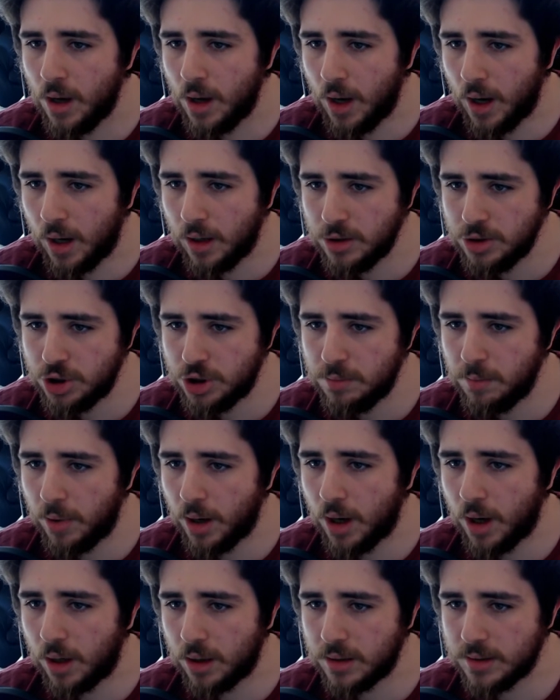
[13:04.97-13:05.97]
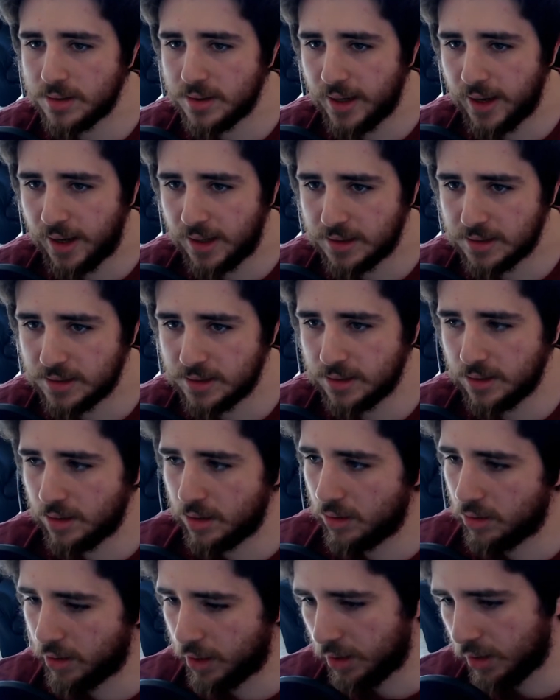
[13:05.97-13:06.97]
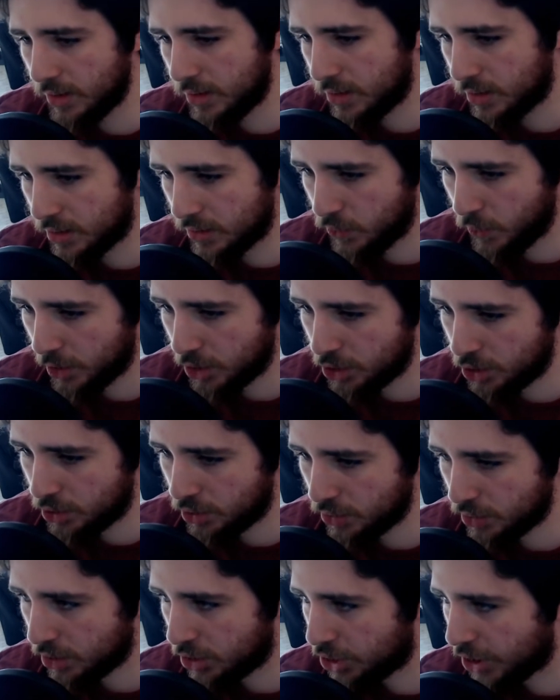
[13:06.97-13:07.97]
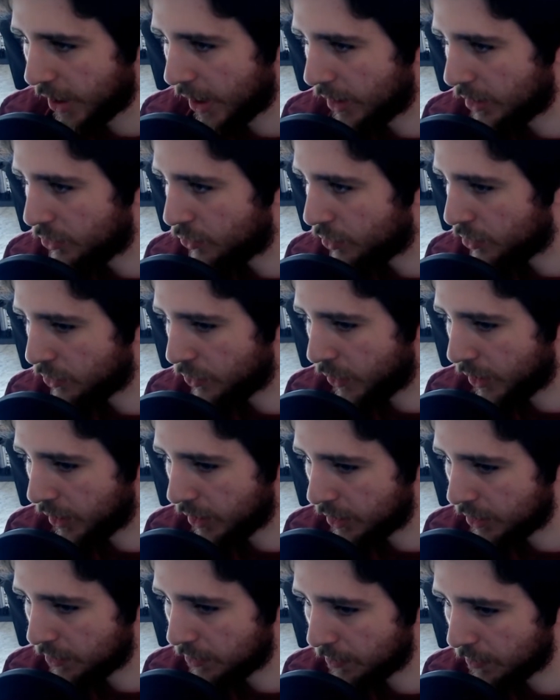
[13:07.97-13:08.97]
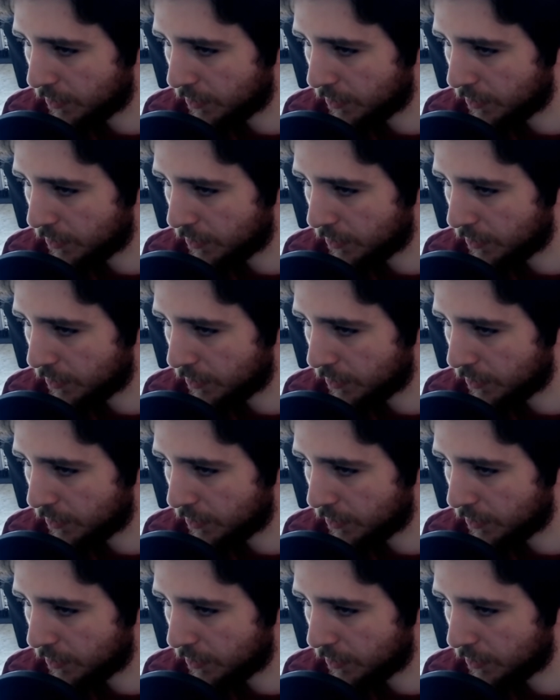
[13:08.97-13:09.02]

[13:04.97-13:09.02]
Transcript: Archie Bach says, okay, let's switch to the chat real quick.